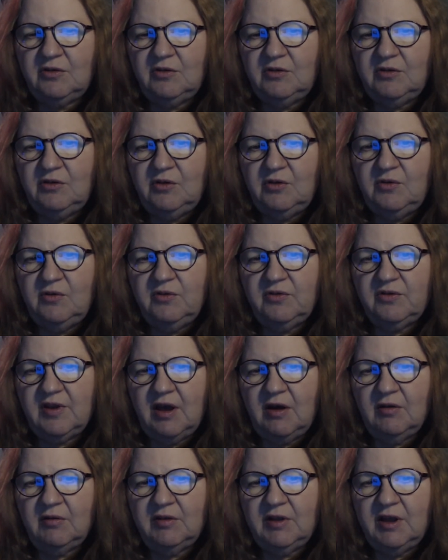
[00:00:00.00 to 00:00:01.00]
news
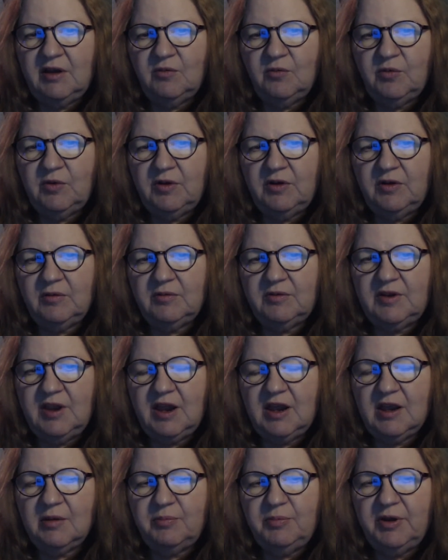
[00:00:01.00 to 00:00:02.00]
outlet will
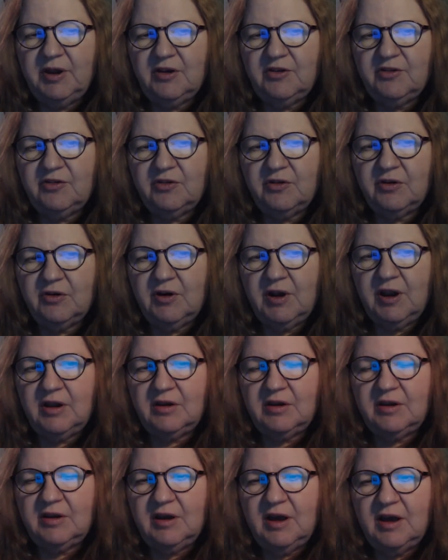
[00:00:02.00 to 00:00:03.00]
take a picture
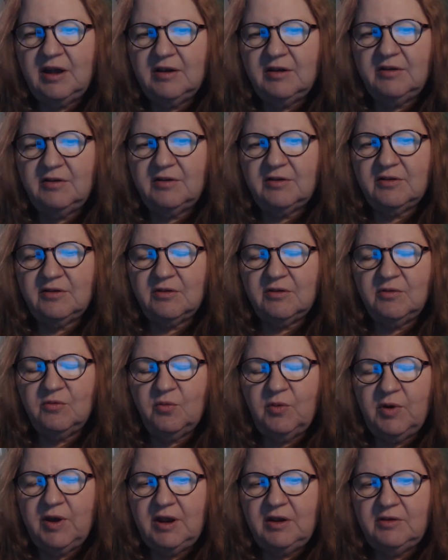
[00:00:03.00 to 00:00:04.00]
and cut it in a certain
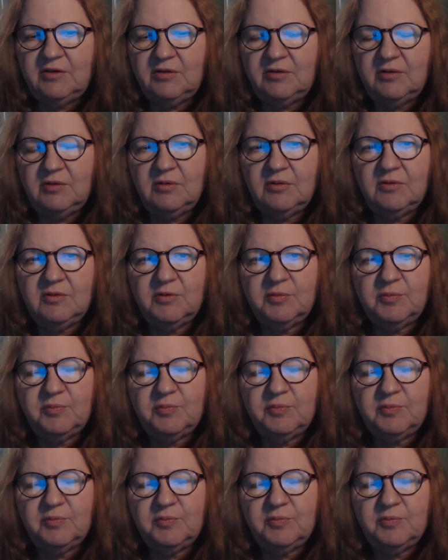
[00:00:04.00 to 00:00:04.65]
way to